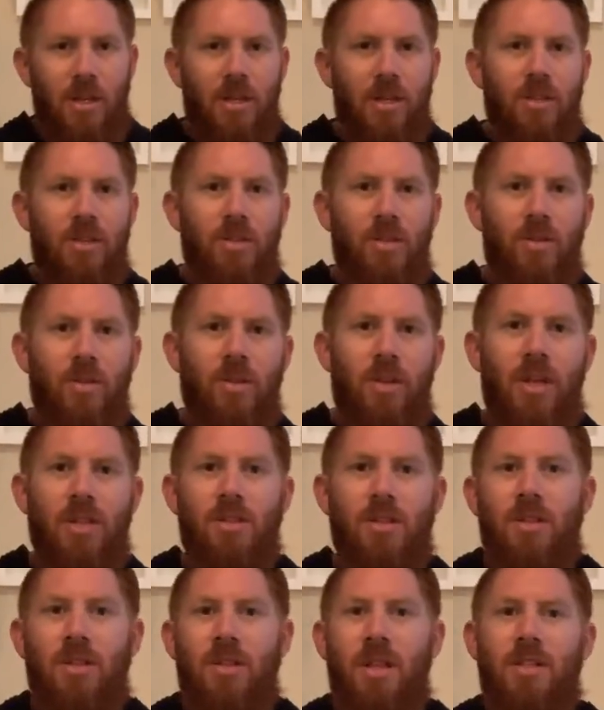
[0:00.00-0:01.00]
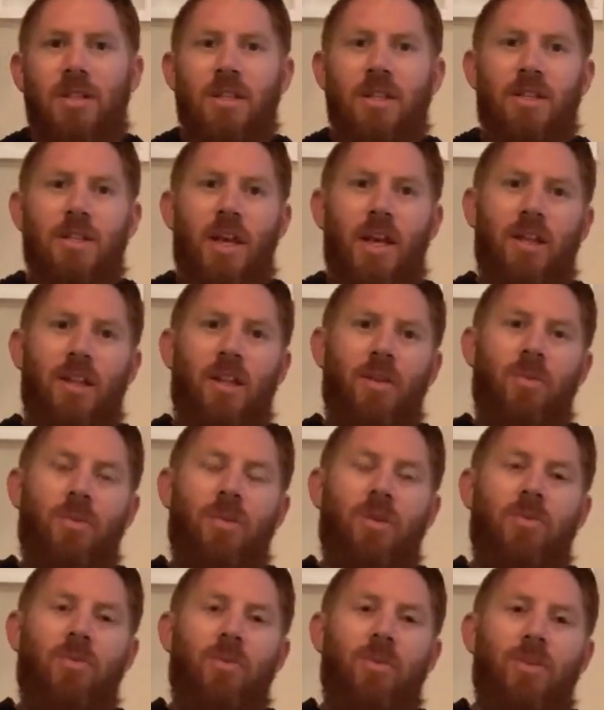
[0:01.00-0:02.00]
So that's that's exactly what
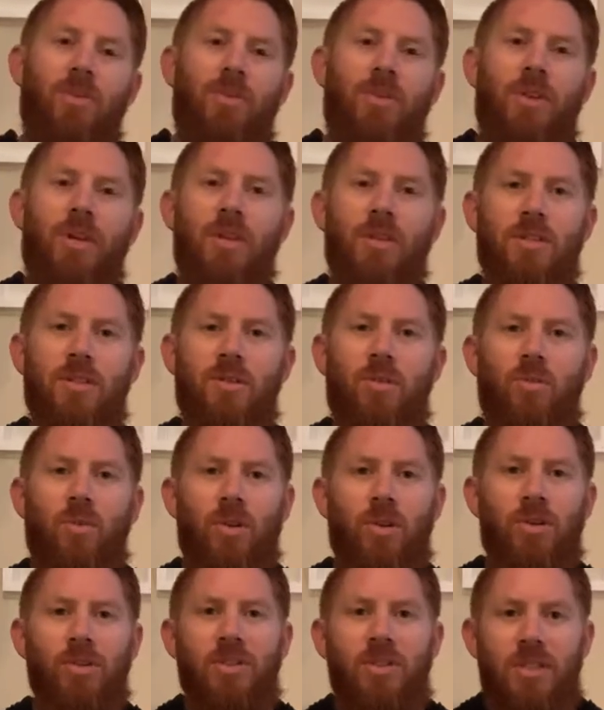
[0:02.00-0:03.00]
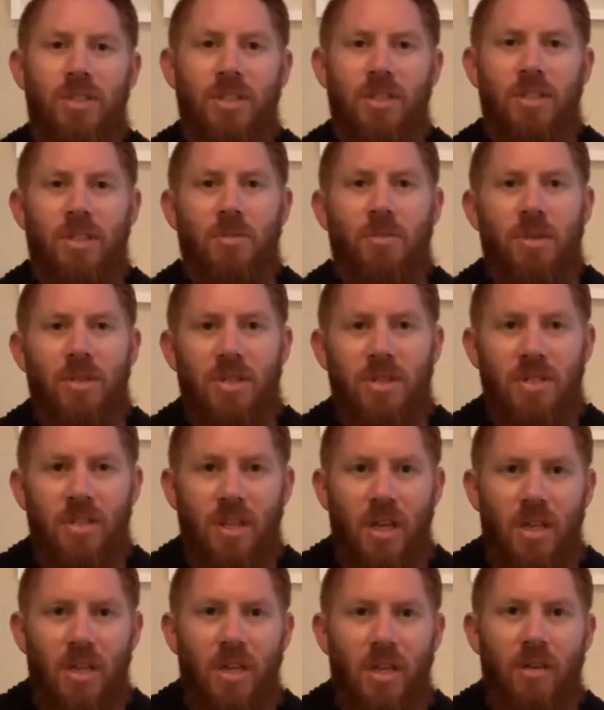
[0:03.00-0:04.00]
the world does. The world system is
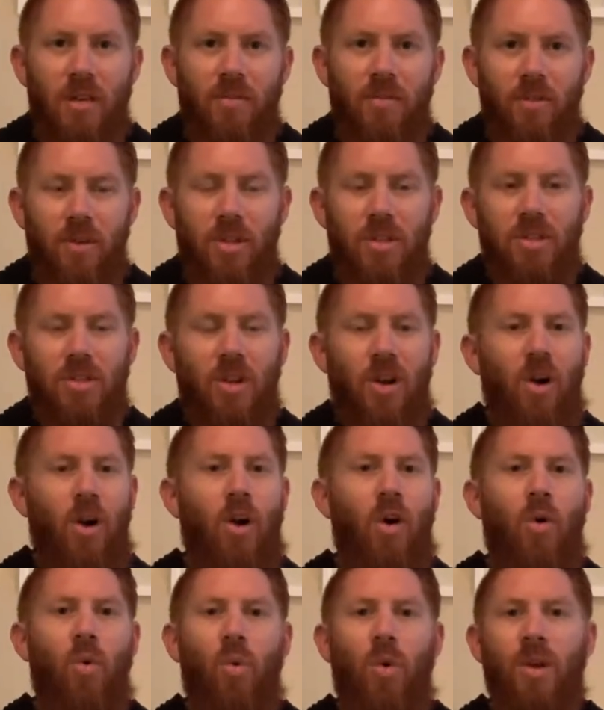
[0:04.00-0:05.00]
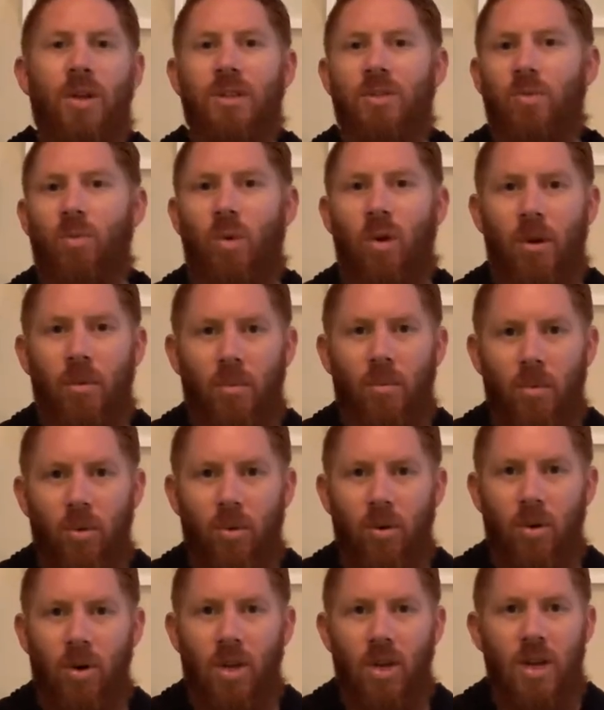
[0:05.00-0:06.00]
set up for us to always want
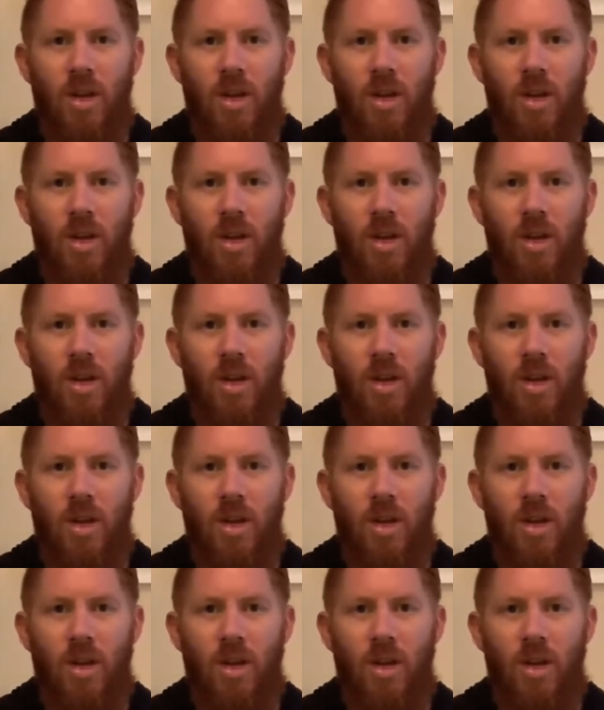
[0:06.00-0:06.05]
more.